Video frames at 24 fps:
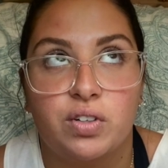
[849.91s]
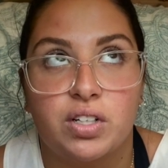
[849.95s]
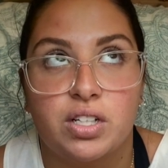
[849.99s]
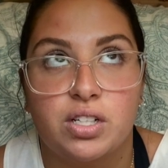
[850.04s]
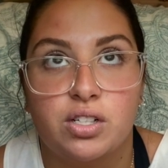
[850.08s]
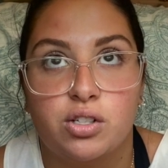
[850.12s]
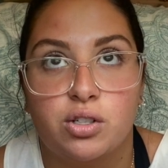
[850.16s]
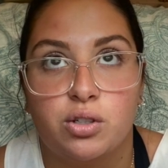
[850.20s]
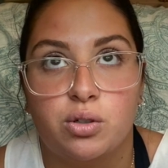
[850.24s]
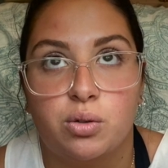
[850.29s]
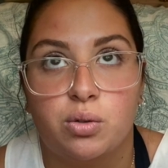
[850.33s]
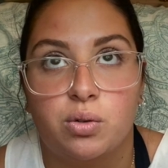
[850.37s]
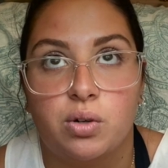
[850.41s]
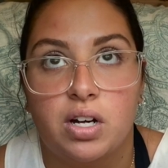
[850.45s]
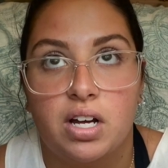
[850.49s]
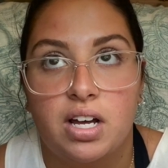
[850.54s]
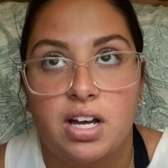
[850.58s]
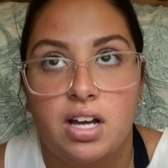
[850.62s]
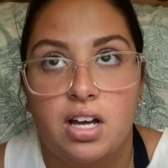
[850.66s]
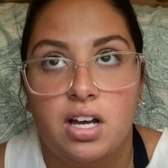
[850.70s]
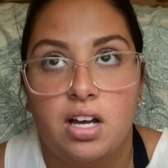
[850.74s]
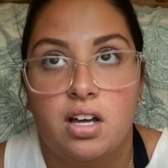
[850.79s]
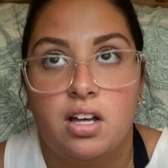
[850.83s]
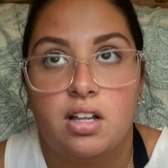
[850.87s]
into
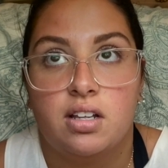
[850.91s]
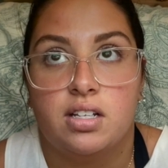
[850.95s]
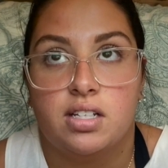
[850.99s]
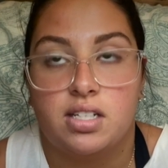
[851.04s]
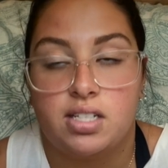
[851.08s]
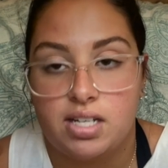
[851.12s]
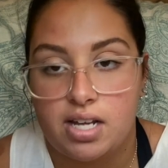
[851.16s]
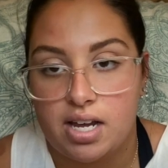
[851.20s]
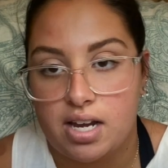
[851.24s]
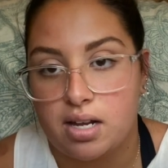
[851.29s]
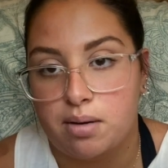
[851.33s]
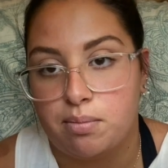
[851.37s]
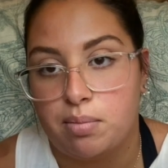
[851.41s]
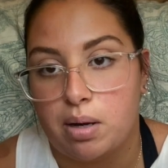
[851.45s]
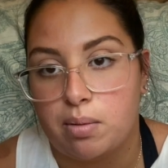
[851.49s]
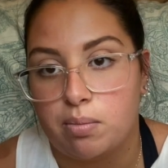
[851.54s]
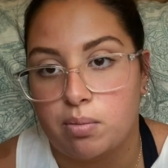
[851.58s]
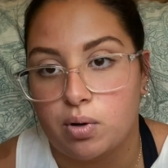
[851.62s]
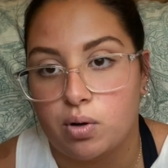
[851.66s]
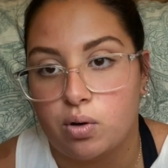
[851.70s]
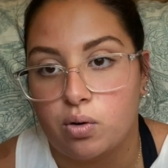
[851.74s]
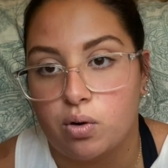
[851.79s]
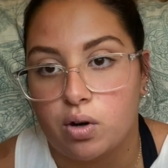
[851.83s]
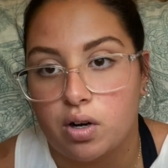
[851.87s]
the steak and
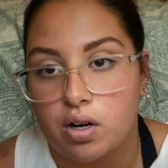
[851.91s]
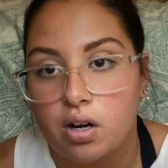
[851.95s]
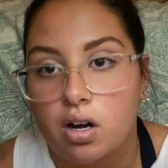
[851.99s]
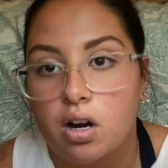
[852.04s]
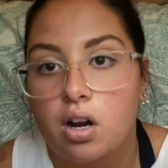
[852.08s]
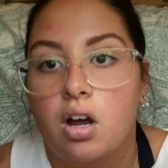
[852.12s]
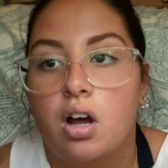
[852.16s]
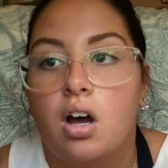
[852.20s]
peppercorn.